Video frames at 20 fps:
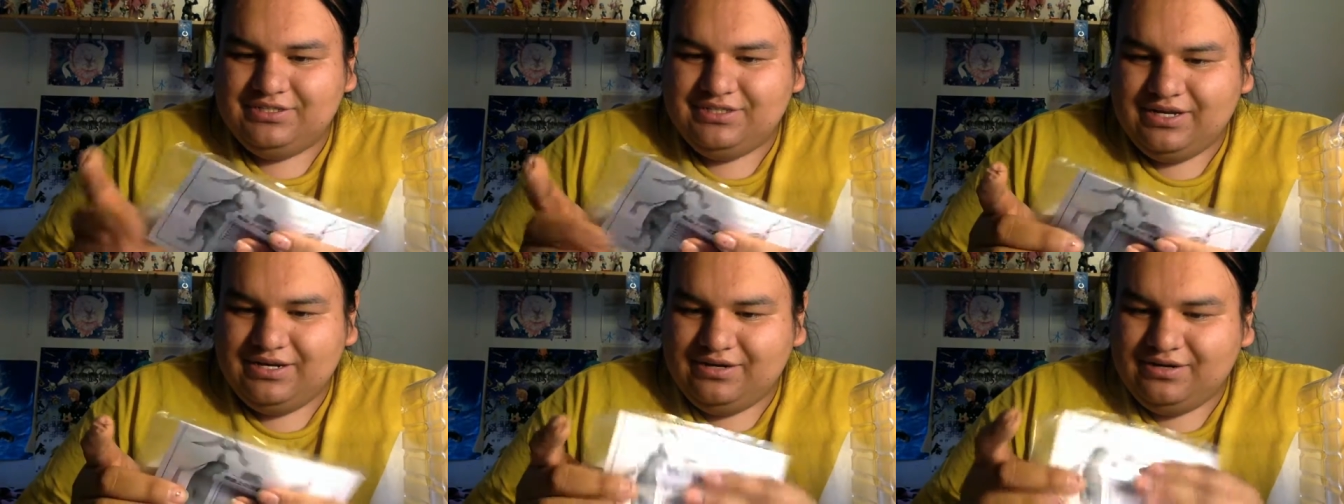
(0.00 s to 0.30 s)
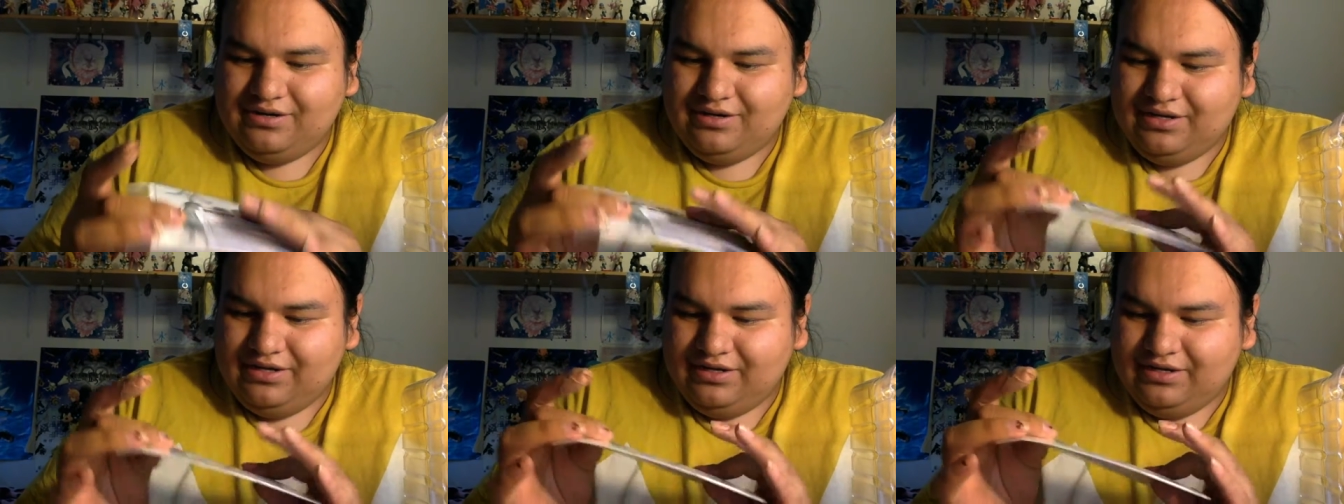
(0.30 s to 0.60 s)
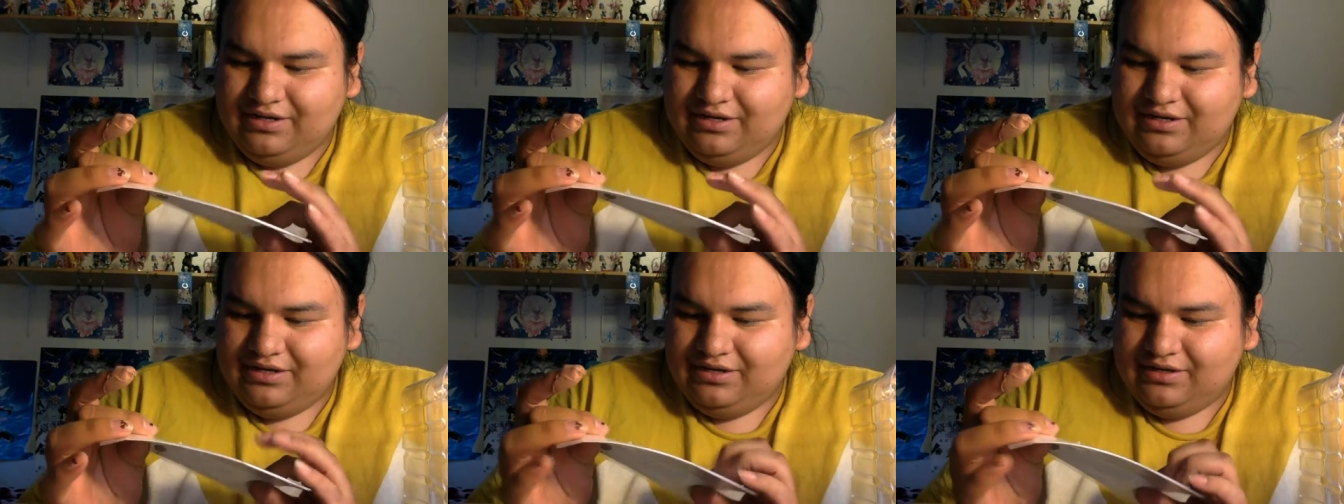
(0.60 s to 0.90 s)
that are
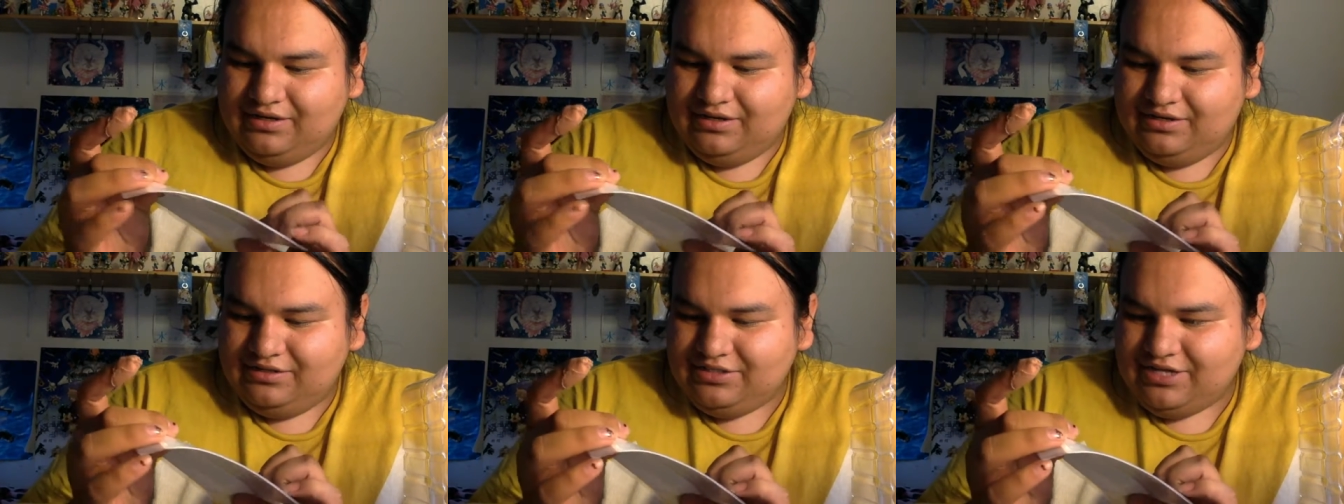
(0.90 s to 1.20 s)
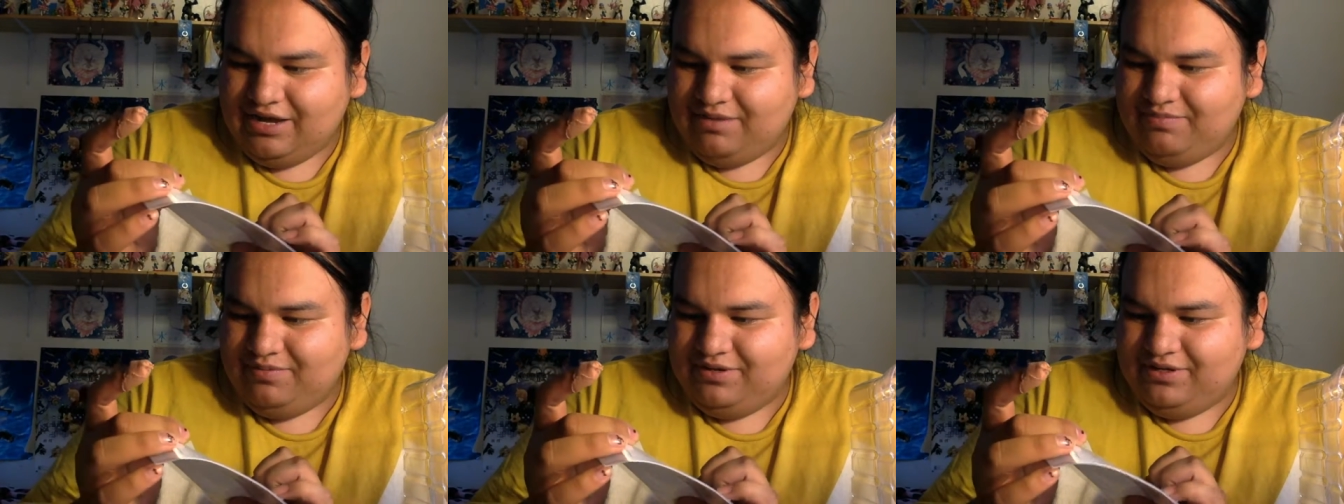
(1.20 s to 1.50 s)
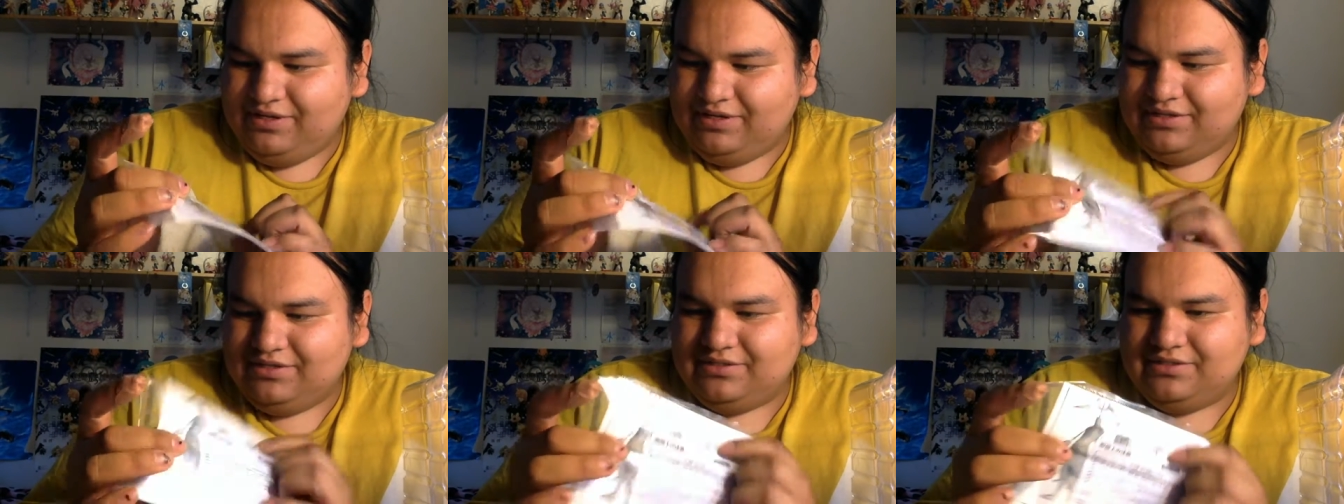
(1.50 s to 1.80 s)
in
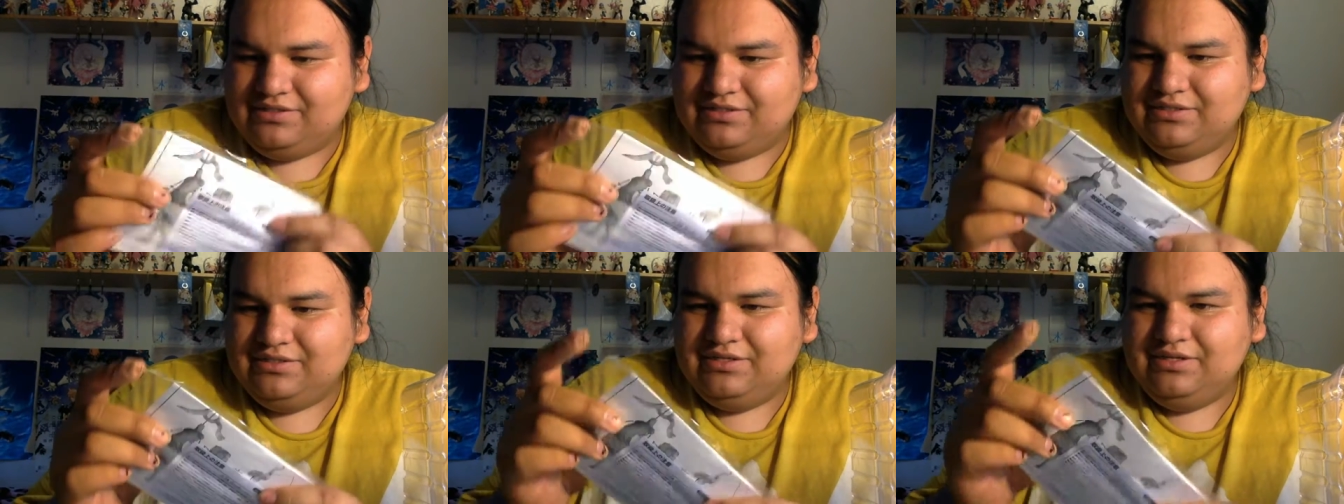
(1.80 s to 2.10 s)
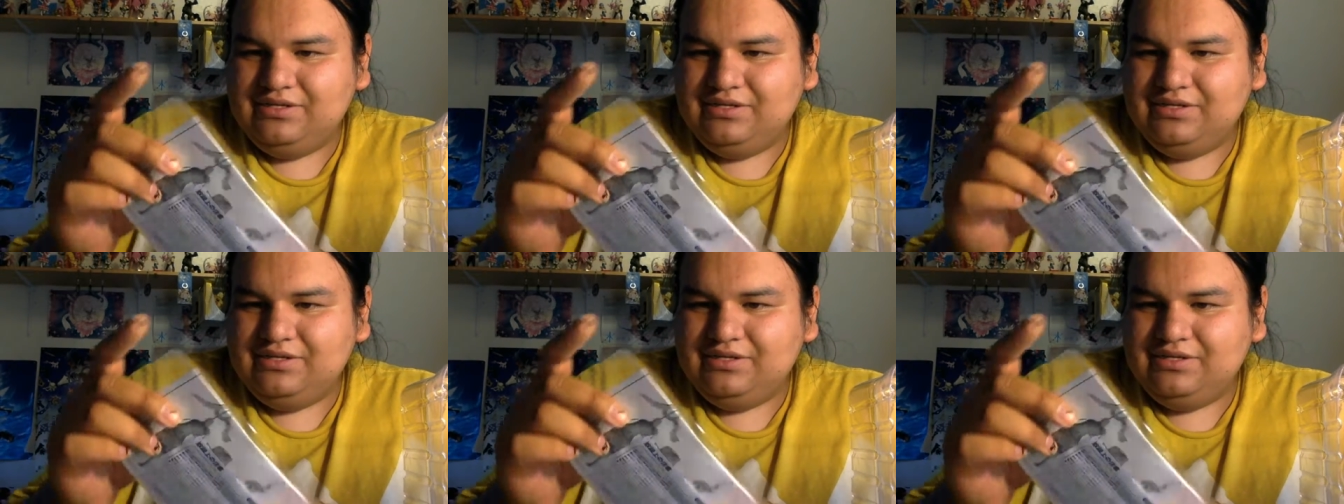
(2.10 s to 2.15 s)
Japanese.